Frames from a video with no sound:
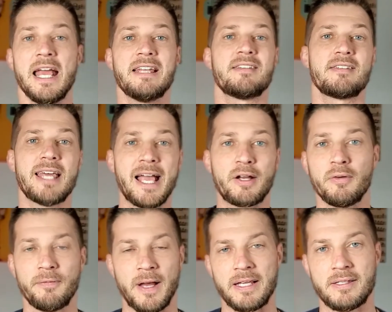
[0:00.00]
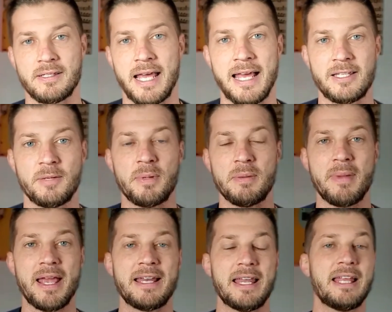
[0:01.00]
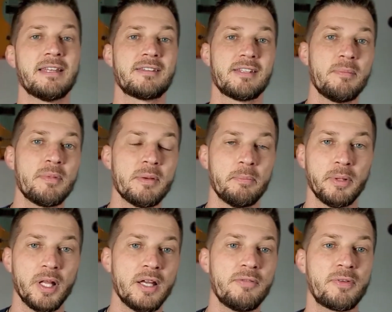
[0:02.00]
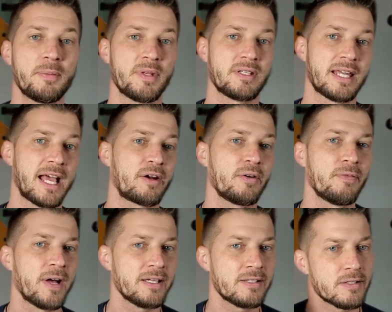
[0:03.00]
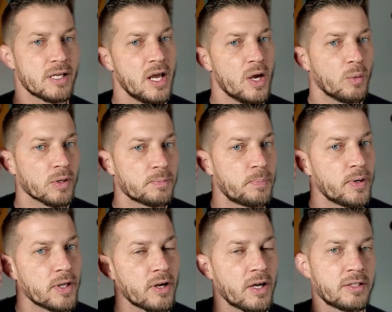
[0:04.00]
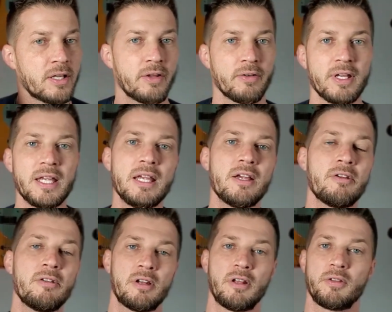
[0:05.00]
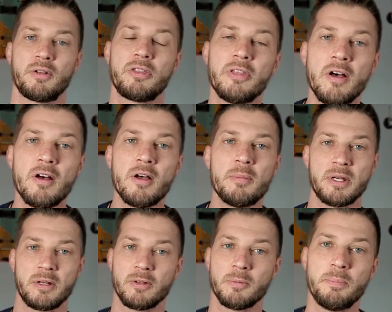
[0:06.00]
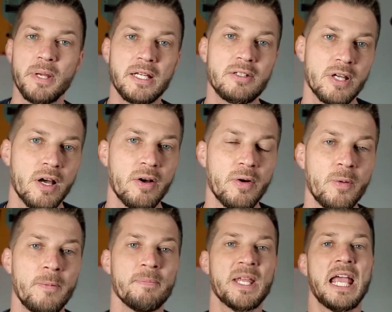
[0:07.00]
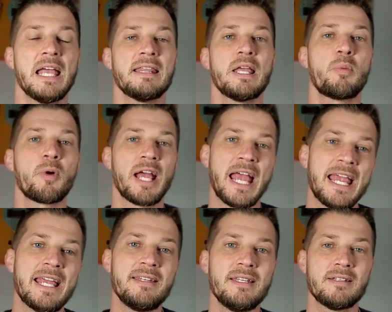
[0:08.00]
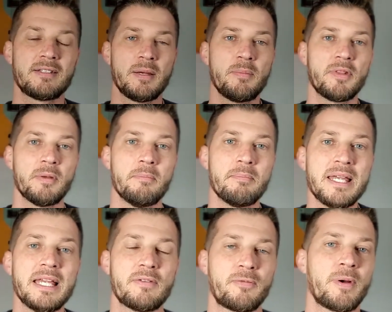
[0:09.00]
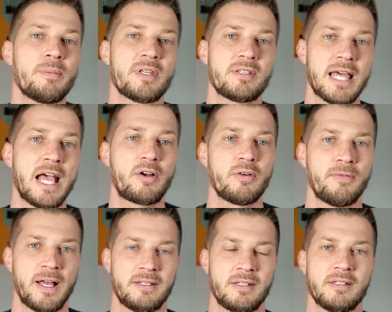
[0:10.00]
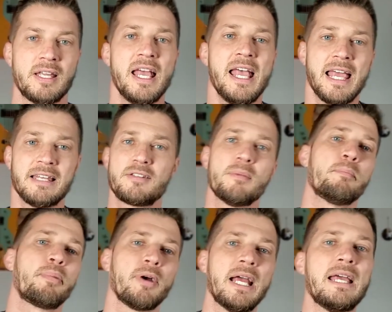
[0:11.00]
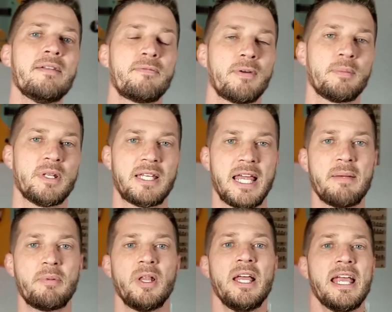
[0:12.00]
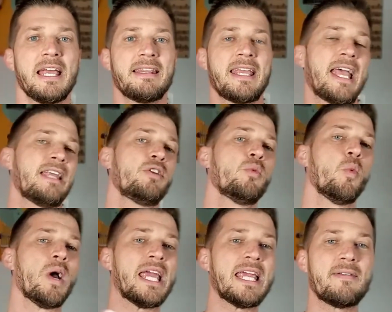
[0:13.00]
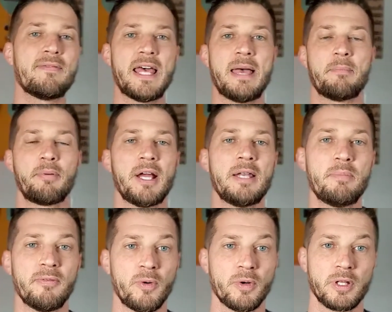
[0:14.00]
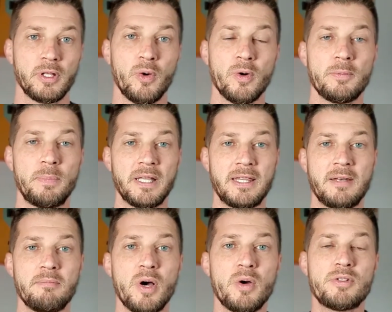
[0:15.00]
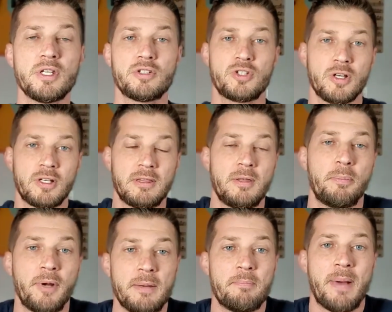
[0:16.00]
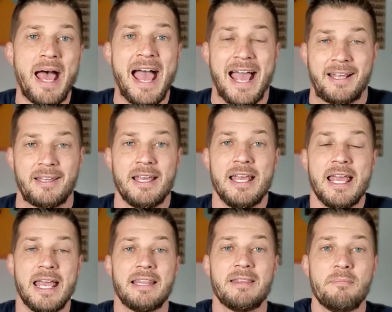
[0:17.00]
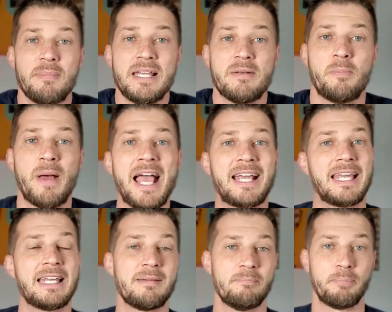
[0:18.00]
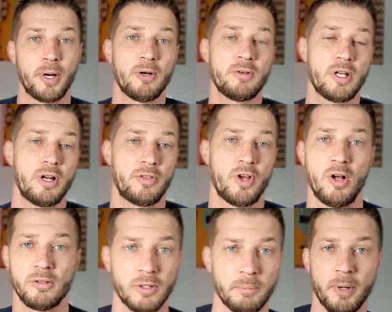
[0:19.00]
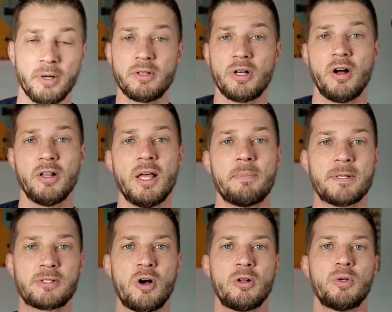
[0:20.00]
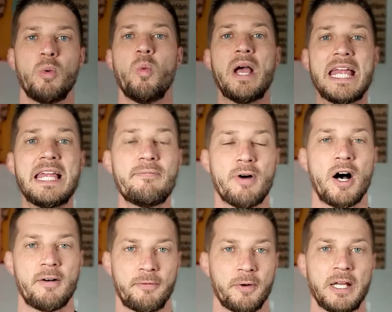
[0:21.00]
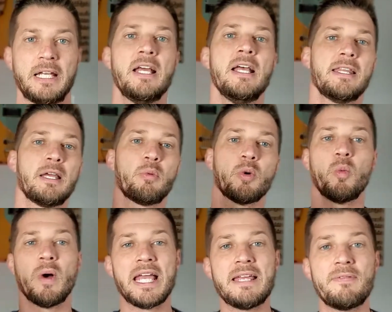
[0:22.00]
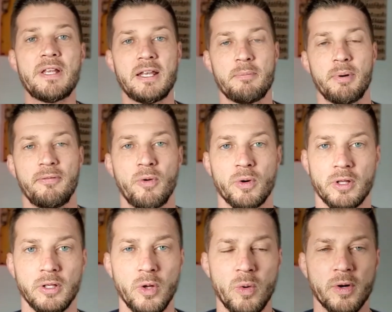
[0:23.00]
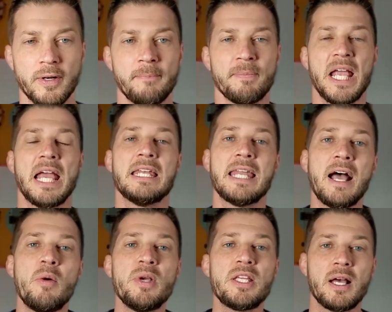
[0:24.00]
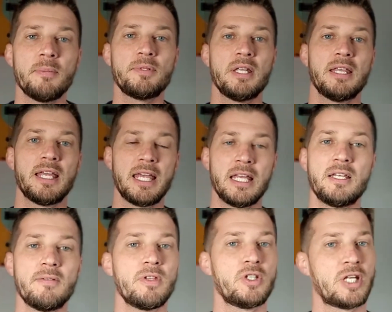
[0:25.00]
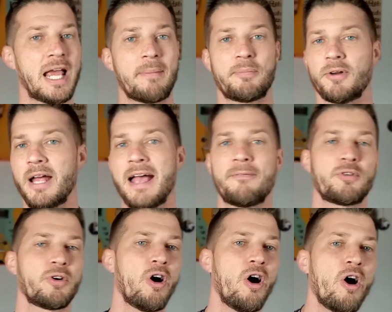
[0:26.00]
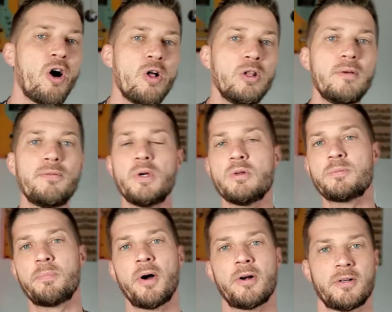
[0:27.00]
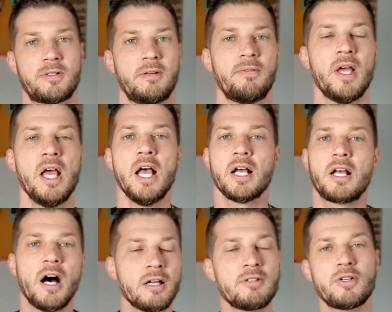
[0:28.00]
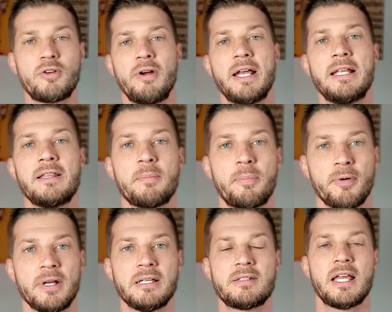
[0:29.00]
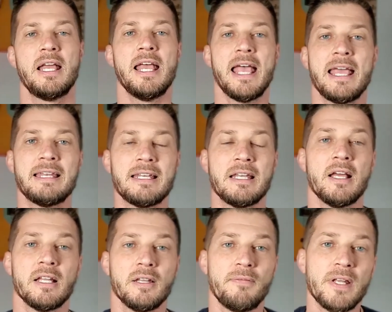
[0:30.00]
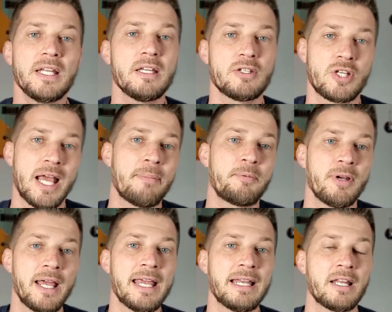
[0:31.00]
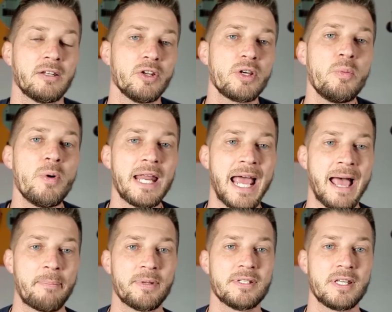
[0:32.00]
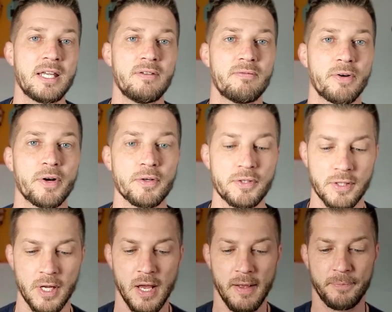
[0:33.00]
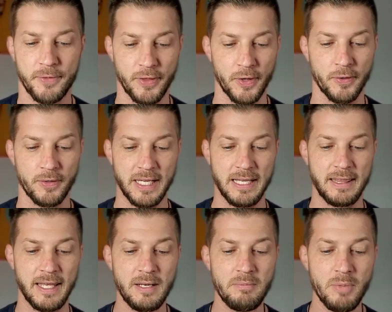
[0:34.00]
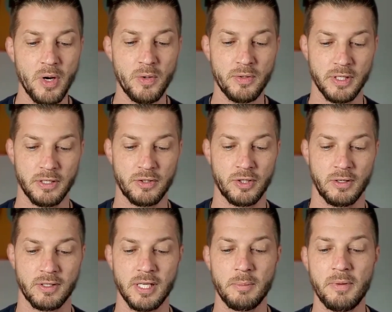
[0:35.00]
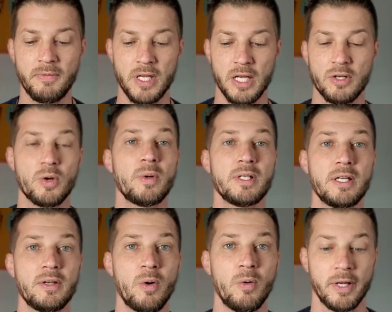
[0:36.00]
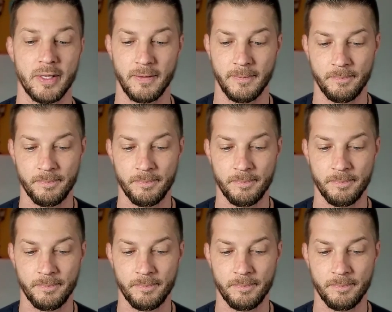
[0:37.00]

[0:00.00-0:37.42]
And sacrifices had to be made, and some of the blood from the sacrifices was put onto their ear and on their thumb and on their big toe. And they were handed some of the meat from the sacrifices and some bread from the table, and they had to wave that bread before the Lord. But then Moses took the bread back and the meat back, and he burned it on the altar, burned it all up. It's called a wave offering. They were waving it before the Lord. And now we come to the end of the chapter after all of those parts of consecrating the priest. And in Leviticus chapter 8, and look at what happens in verse 30. Then Moses took some of the anointing oil